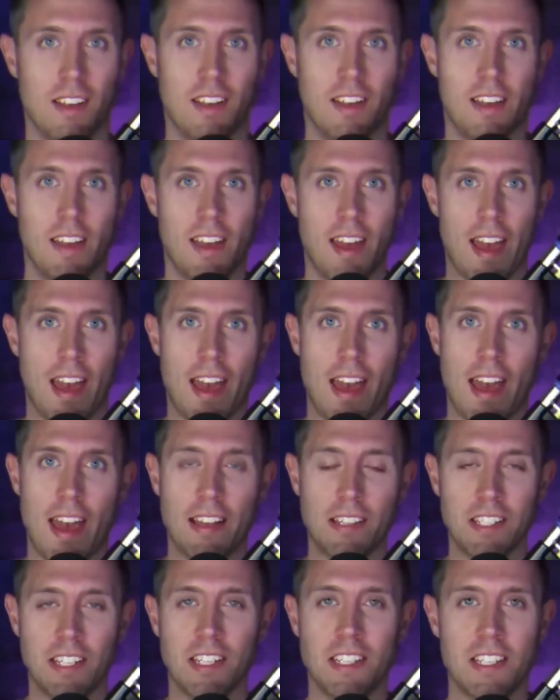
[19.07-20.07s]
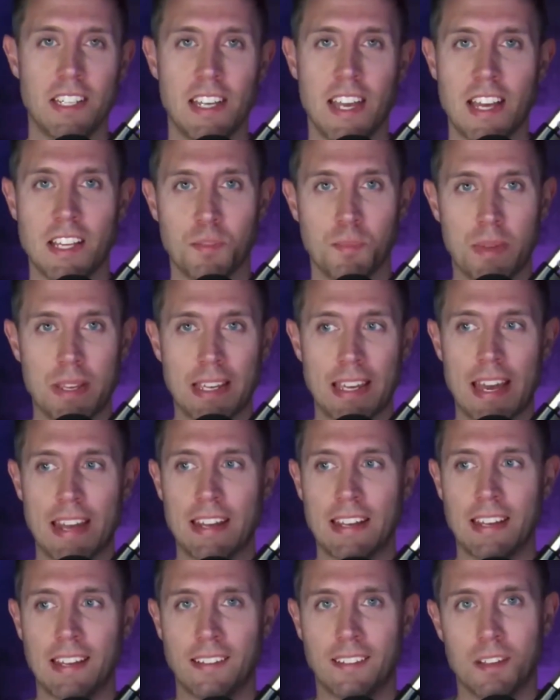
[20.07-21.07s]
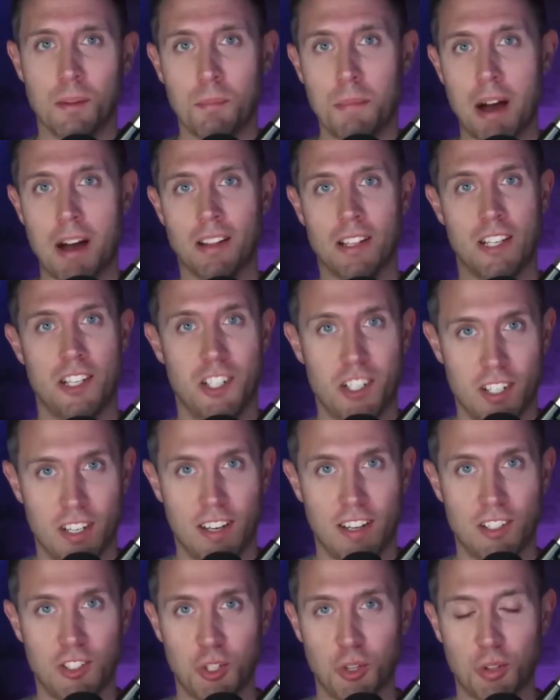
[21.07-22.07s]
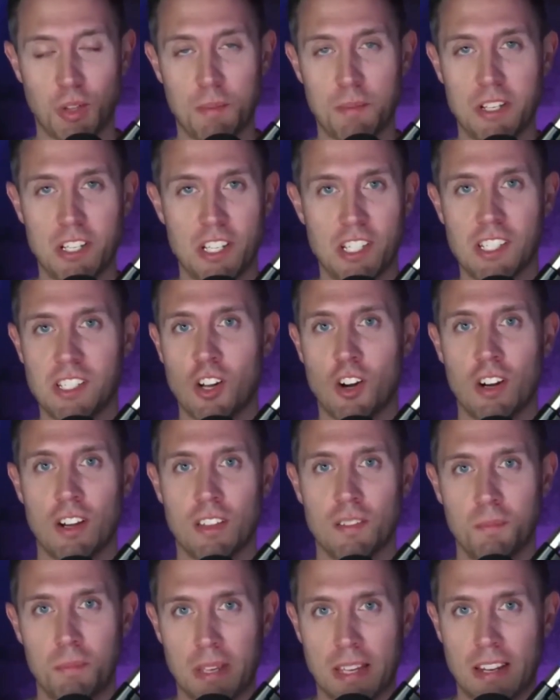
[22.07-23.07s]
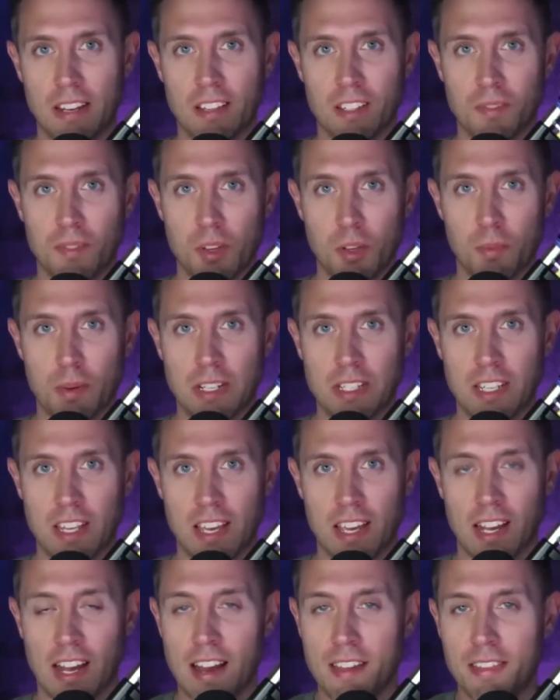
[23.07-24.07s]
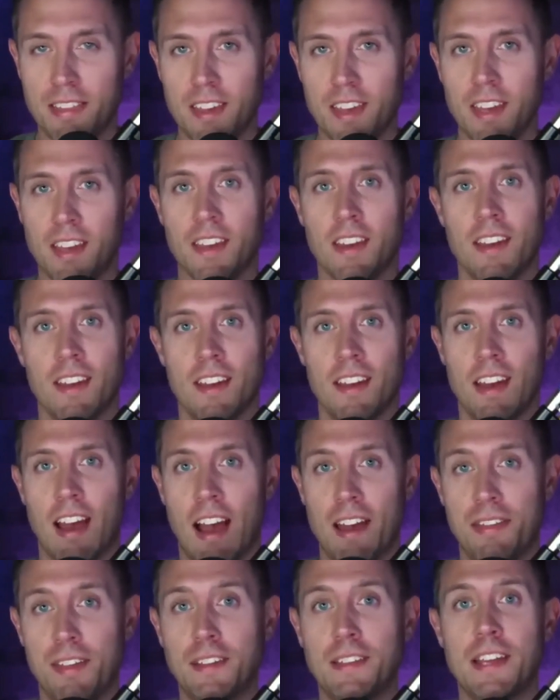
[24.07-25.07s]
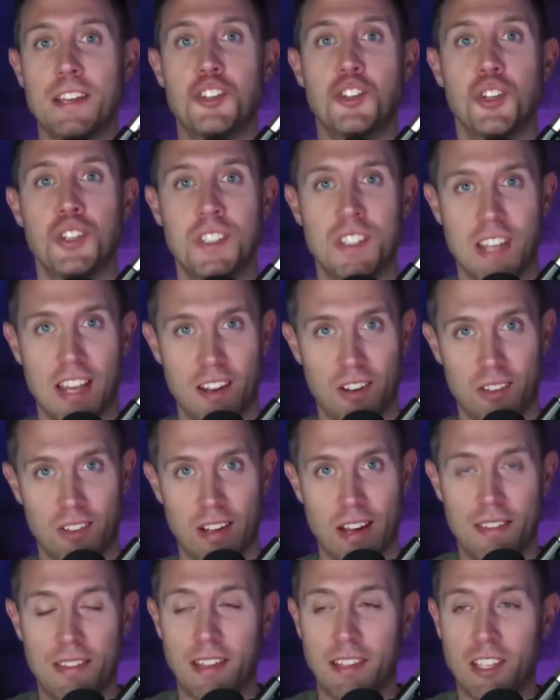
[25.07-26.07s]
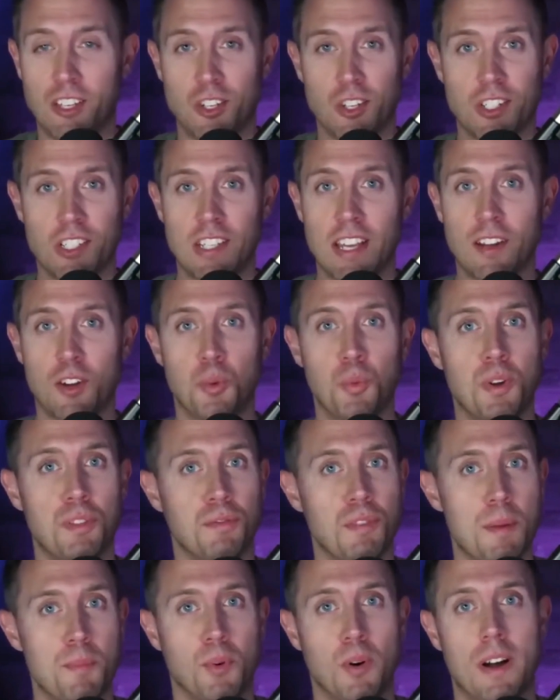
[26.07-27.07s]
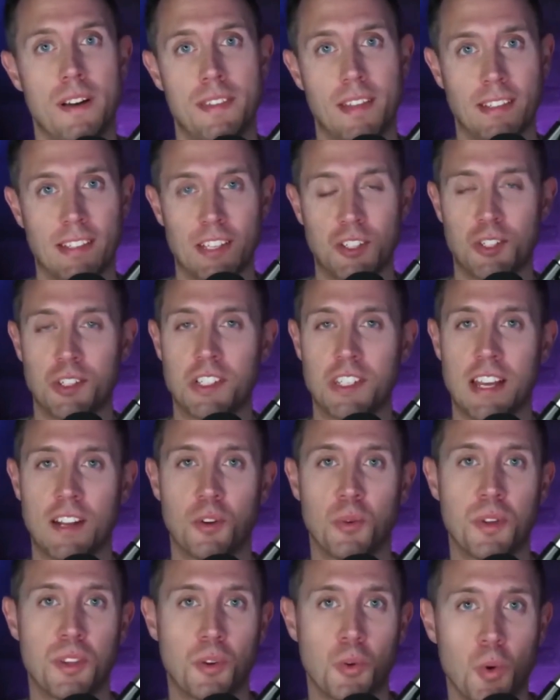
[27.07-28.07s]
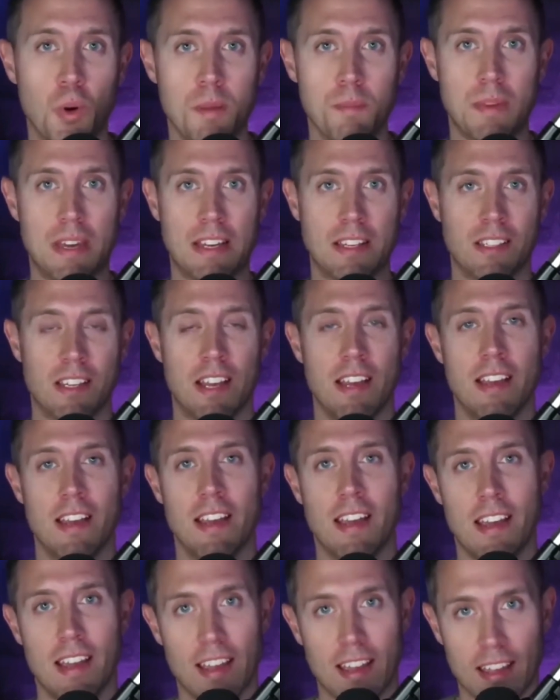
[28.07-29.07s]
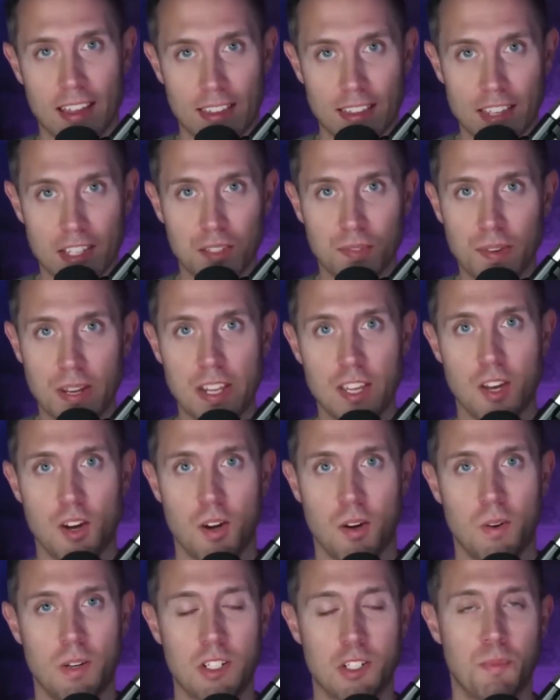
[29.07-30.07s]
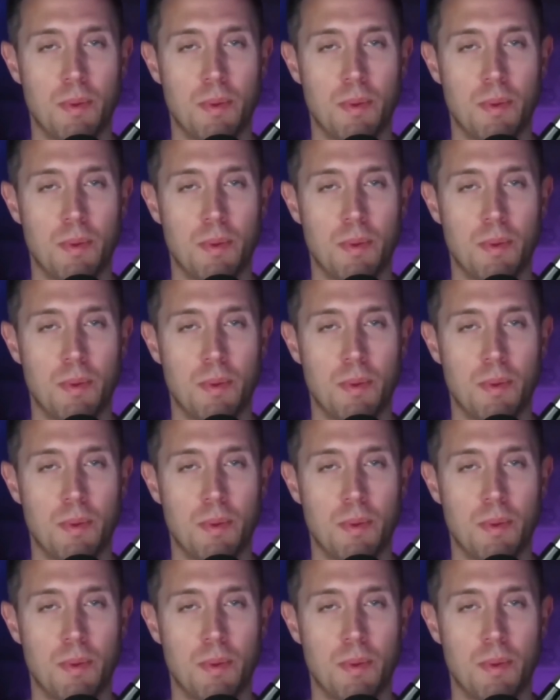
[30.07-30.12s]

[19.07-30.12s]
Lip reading: that the environment is in a state of constant change, this strategy is a reaction that allows for larger degrees of flexibility. This is due to the fact that the environment consistently undergoes changes.